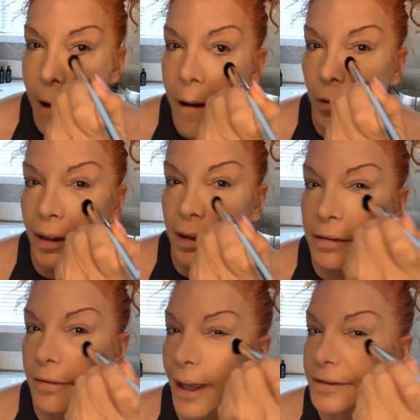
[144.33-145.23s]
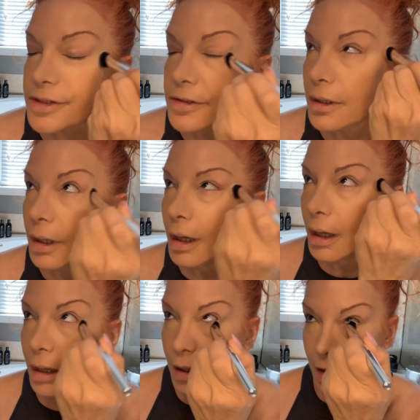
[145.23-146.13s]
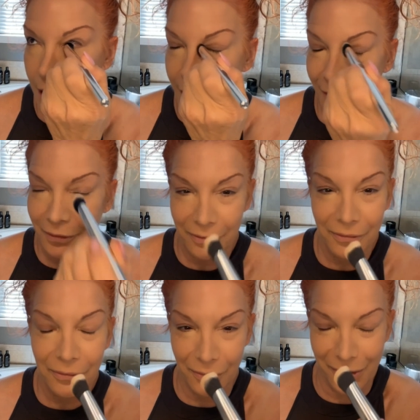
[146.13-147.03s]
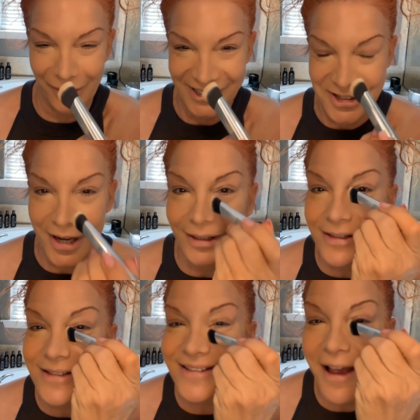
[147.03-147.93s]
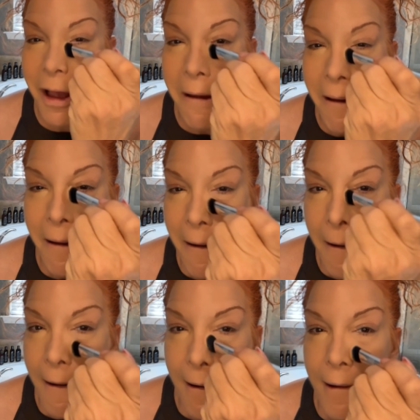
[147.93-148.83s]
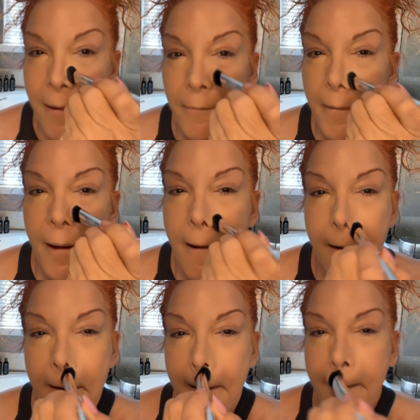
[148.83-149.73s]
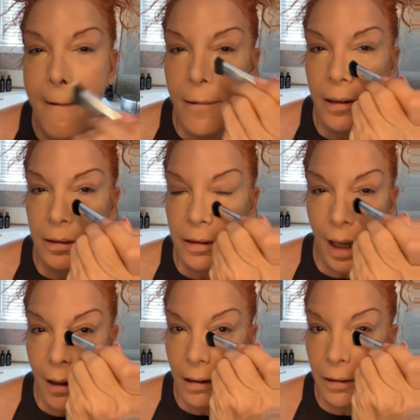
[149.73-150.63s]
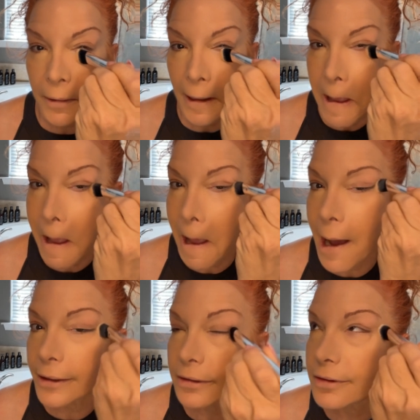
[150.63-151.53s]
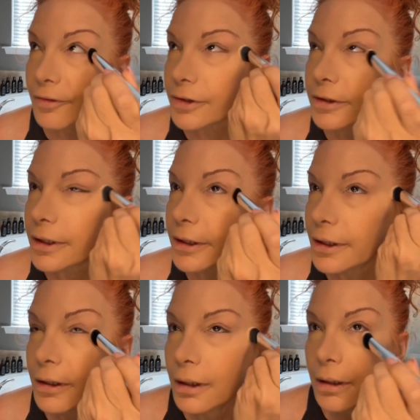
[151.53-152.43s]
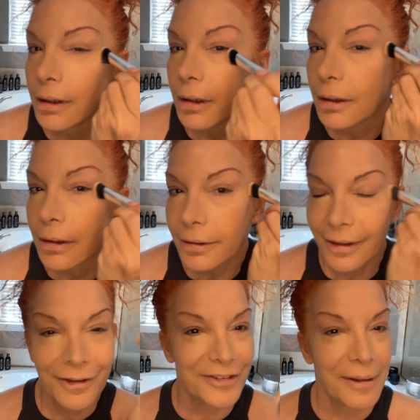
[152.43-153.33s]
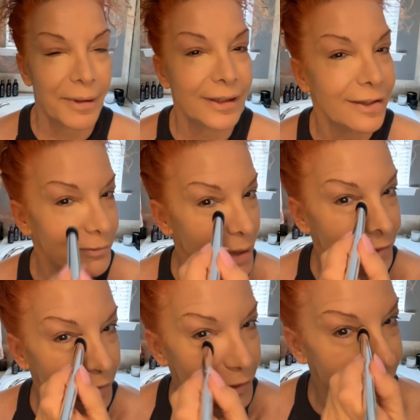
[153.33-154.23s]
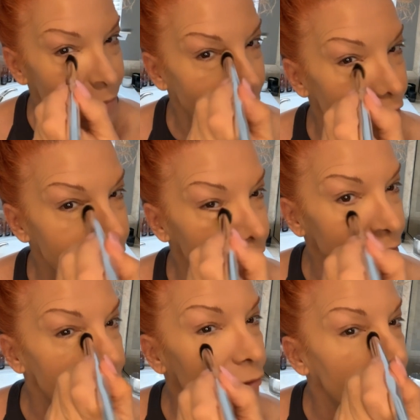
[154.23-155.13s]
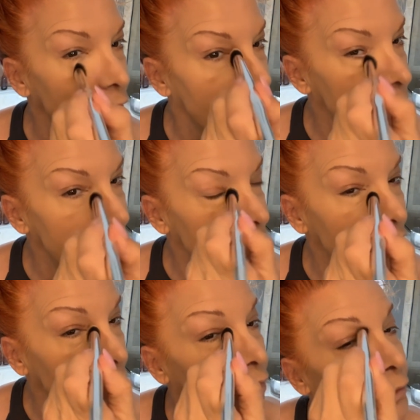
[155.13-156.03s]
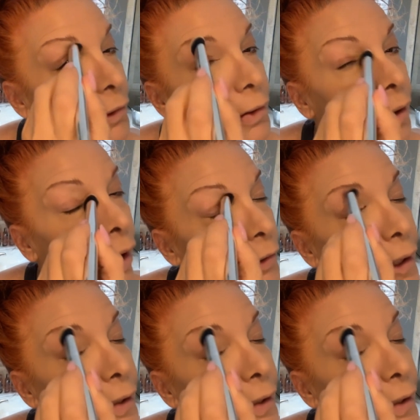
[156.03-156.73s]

Okay, that's gorgeous. Um, yeah, okay. I can definitely get over that body heat method with this brush. This is amazing. Okay,